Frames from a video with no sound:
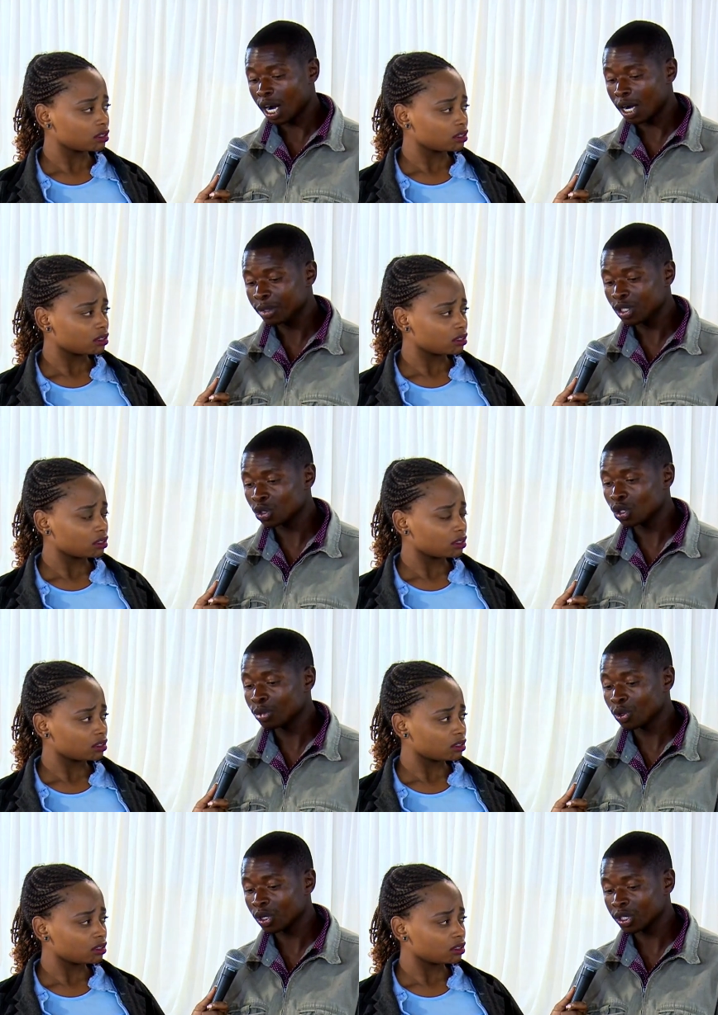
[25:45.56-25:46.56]
Speaker 1: coming to you
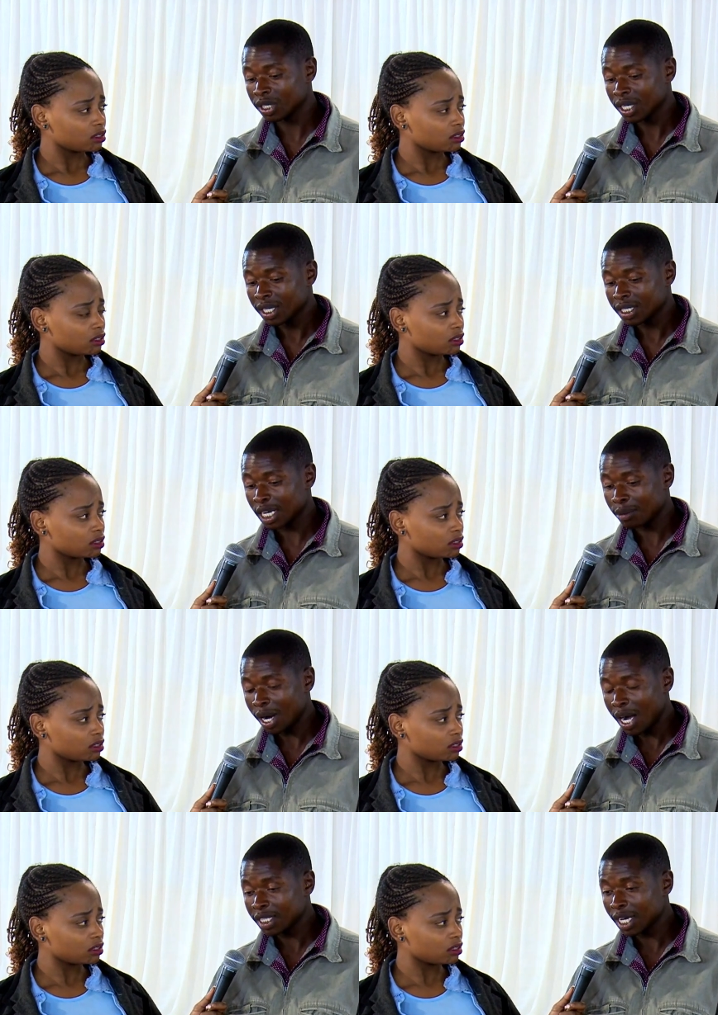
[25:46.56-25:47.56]
because some
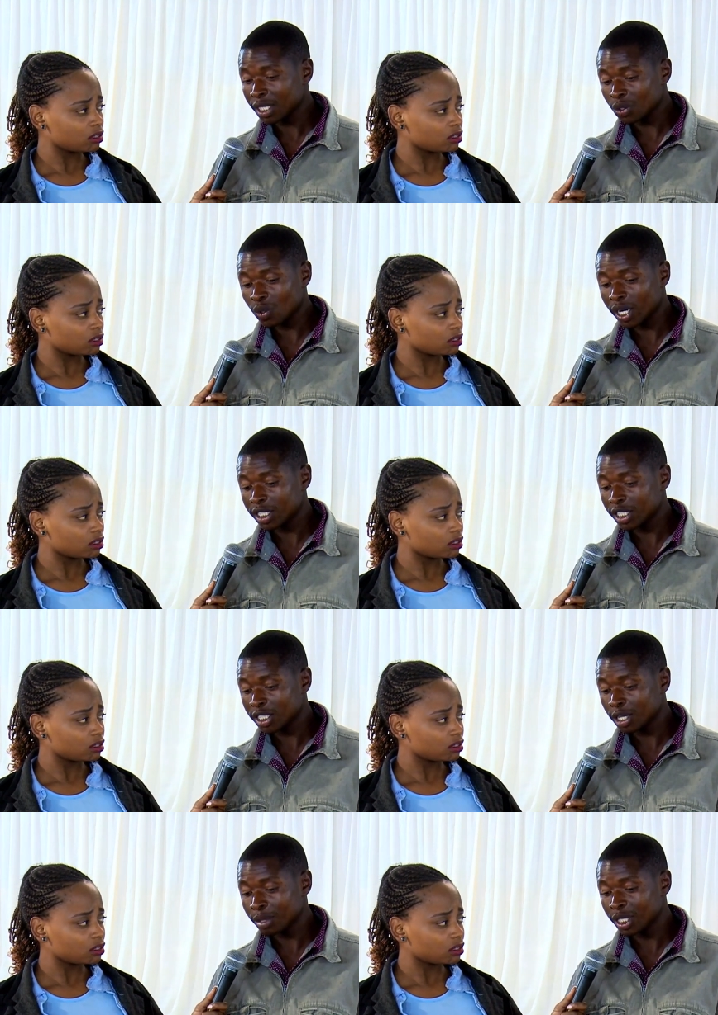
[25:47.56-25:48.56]
others we are
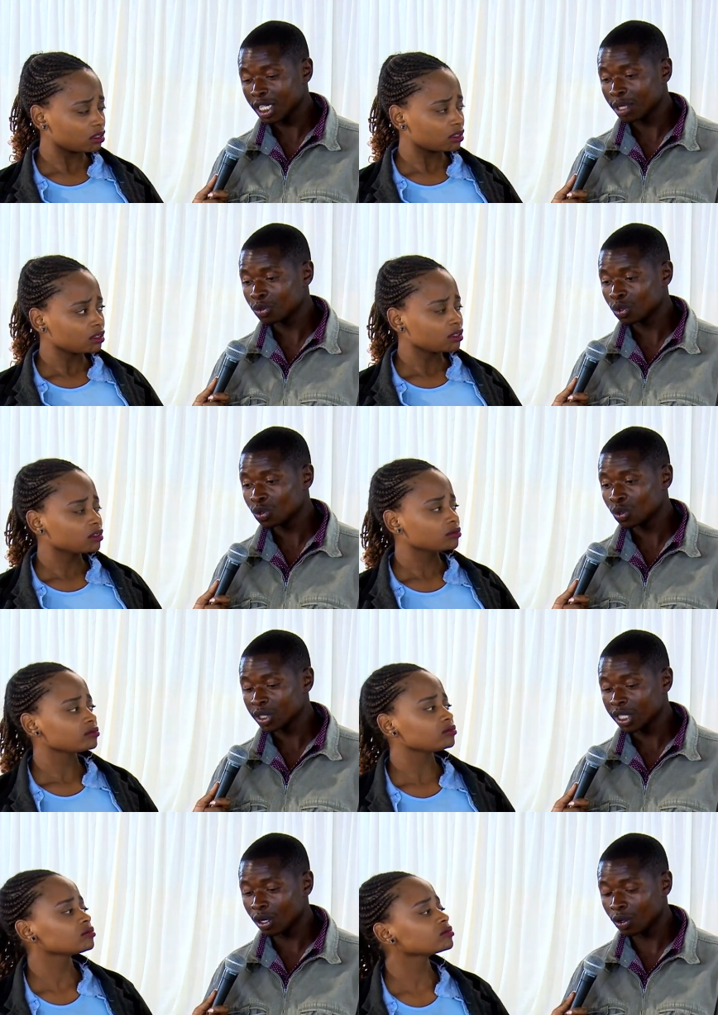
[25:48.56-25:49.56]
disturbing them to
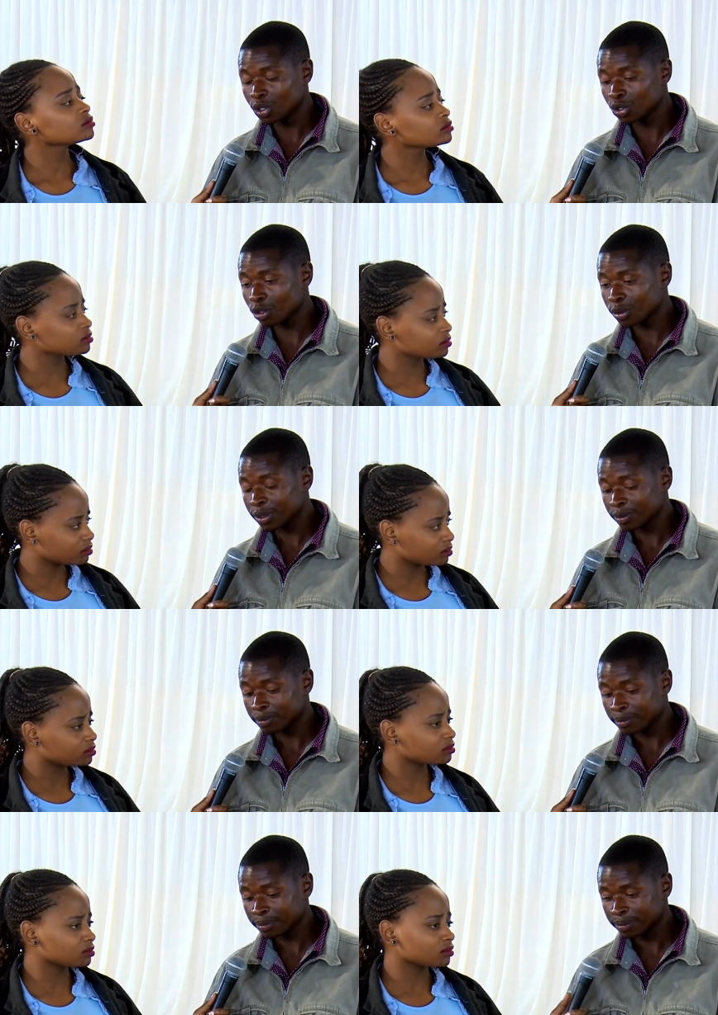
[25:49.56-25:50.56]
do their own jobs.
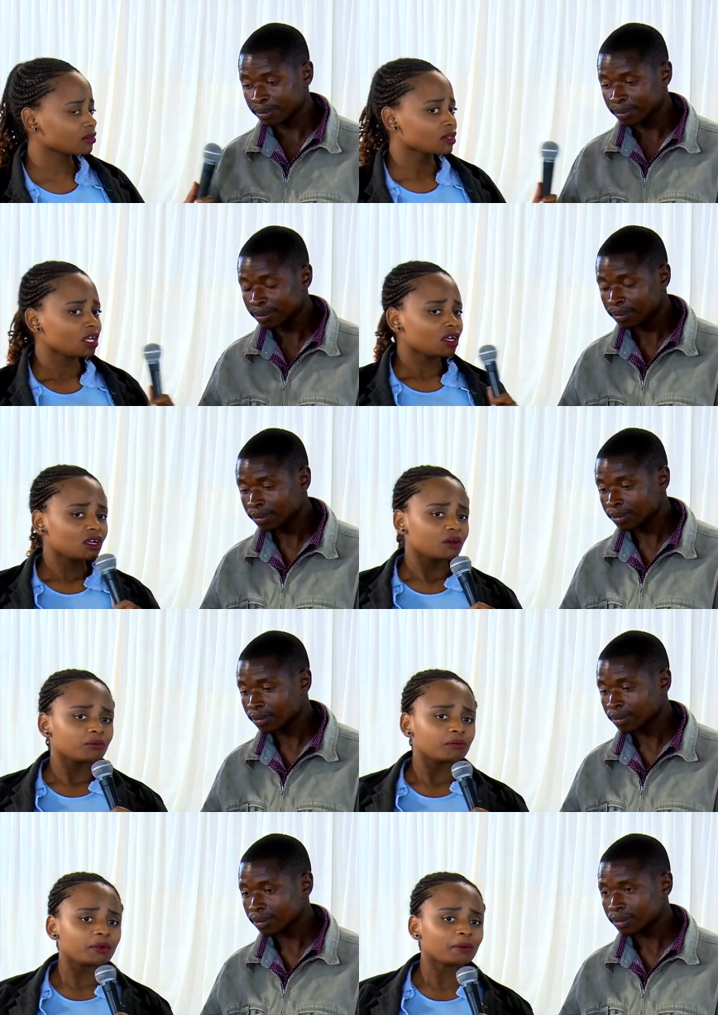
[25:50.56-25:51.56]

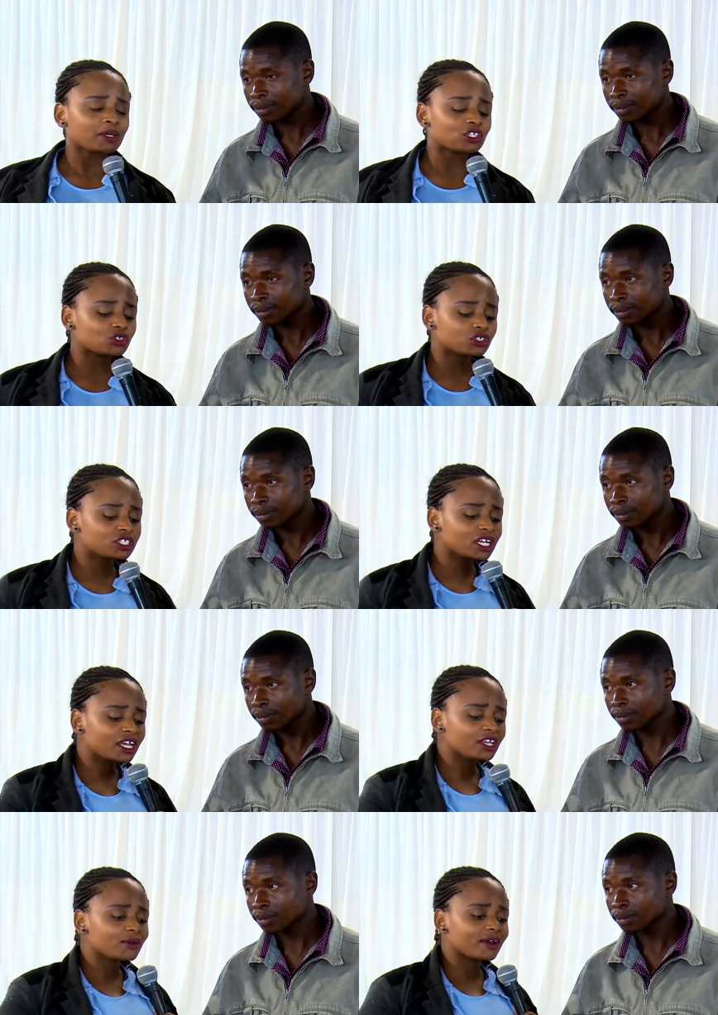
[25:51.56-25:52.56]
Speaker 2: Papa,
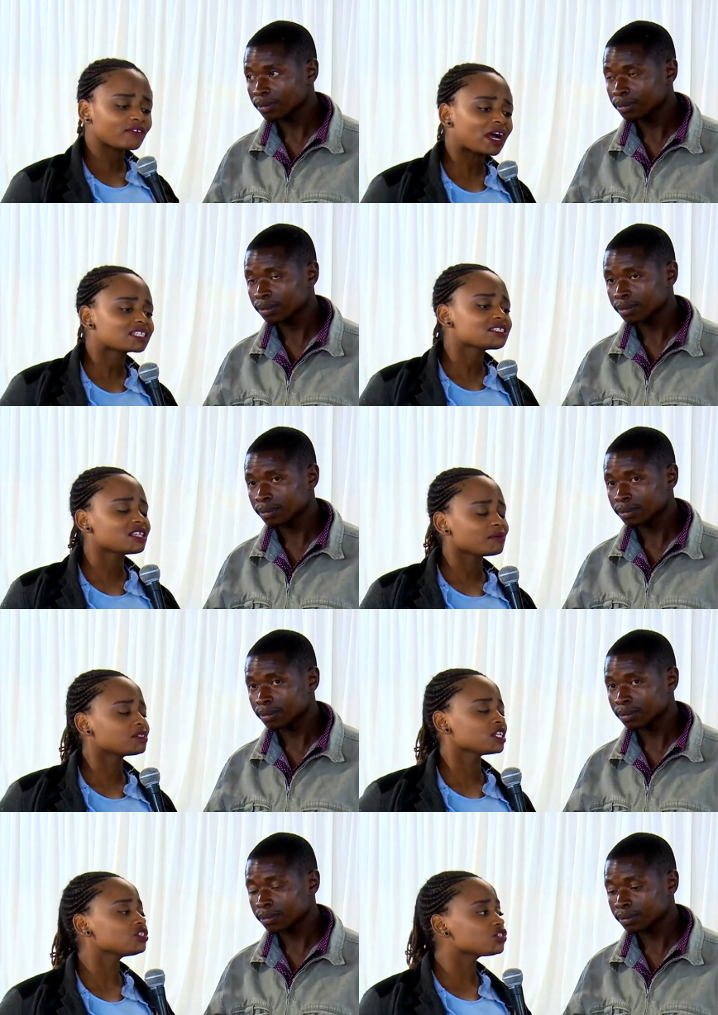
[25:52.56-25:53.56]
today you have
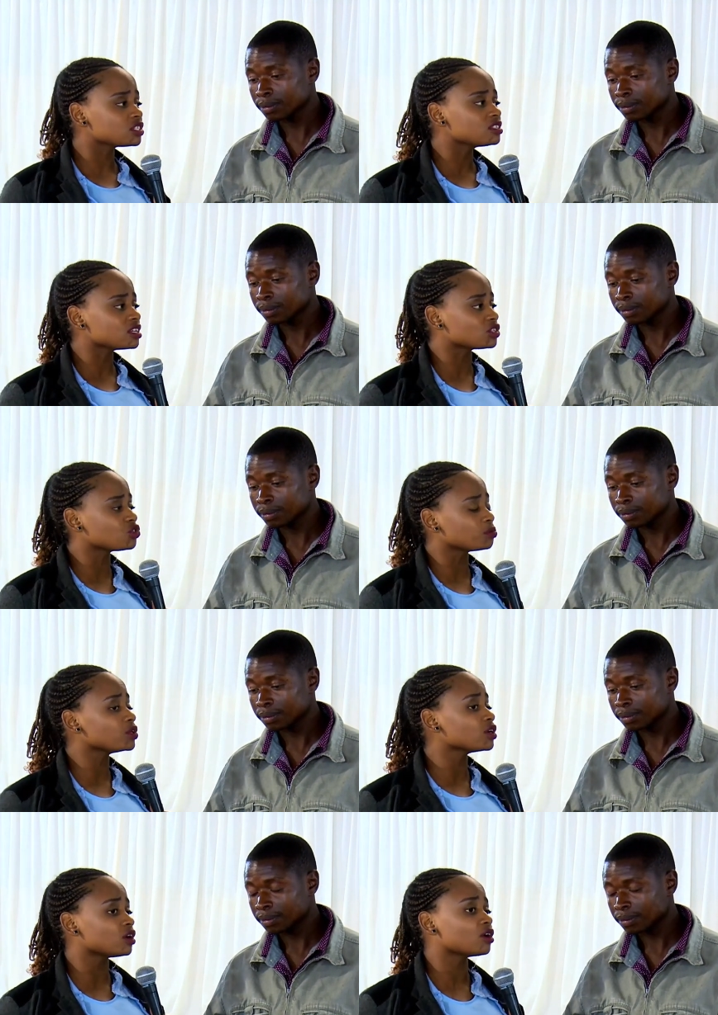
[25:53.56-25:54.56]
accepted Jesus to
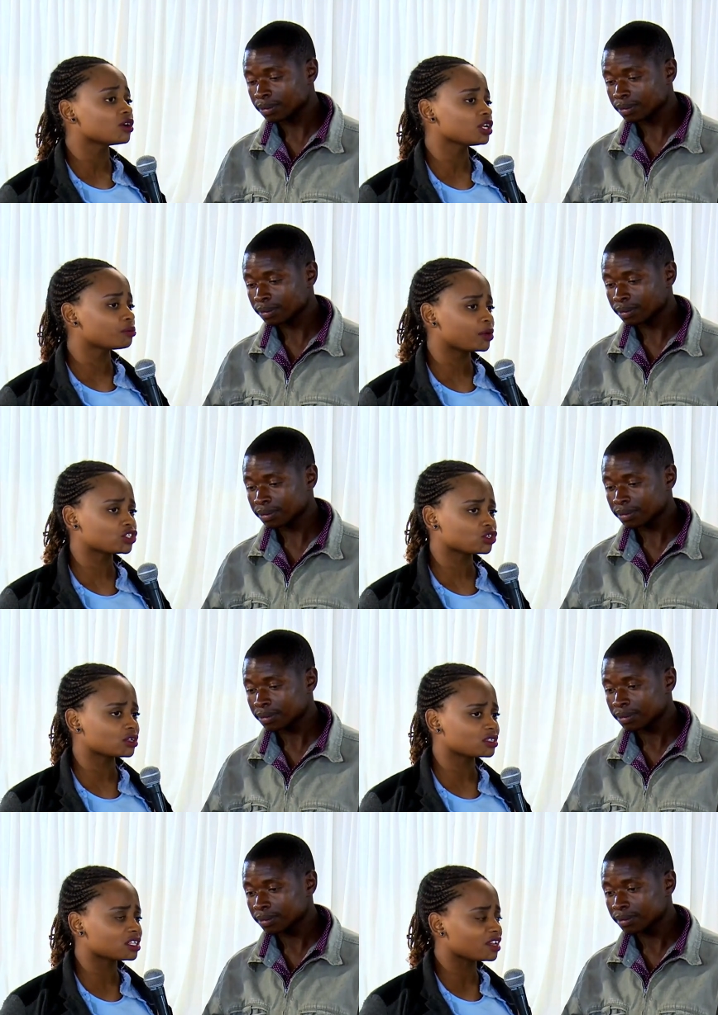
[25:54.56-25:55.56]
be your Lord and
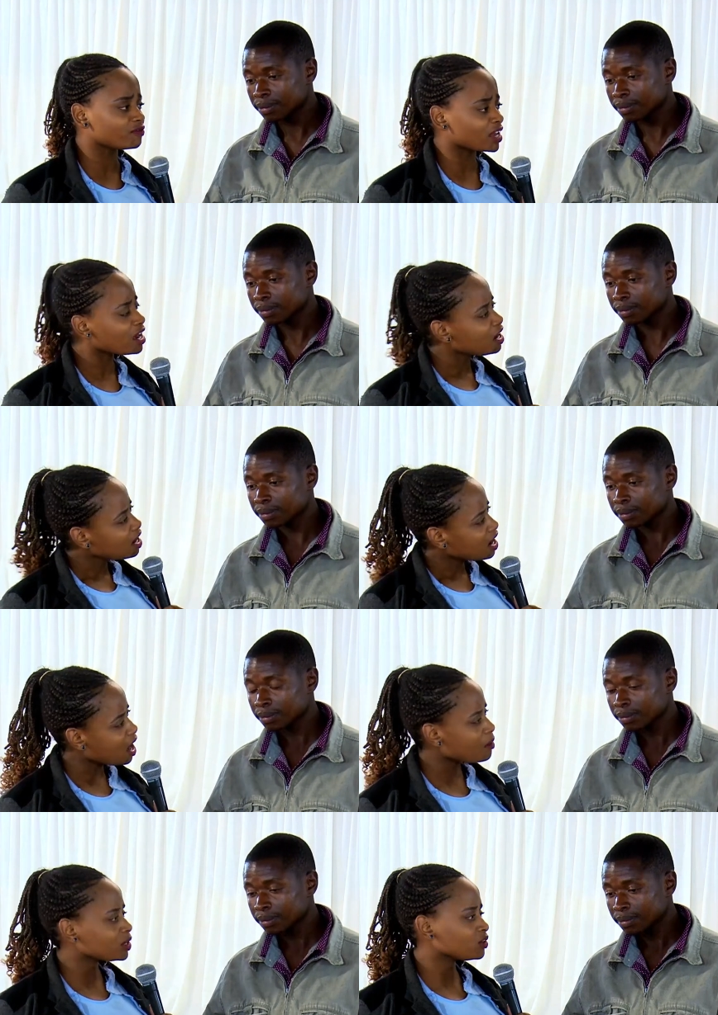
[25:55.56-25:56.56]
personal Savior.
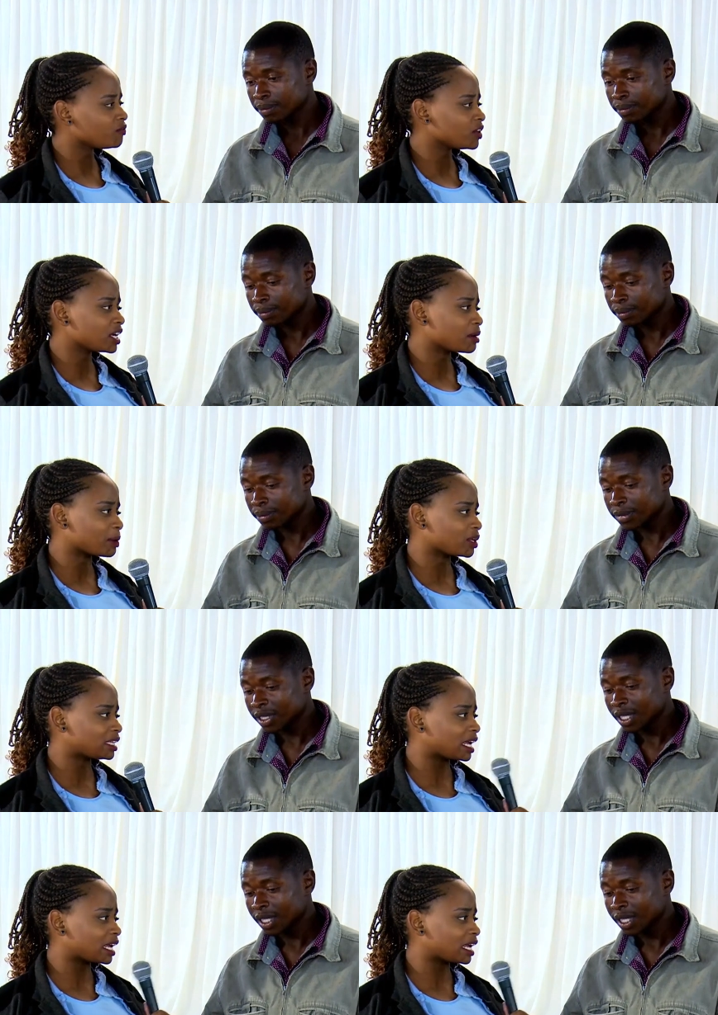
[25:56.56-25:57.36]
How are you feeling about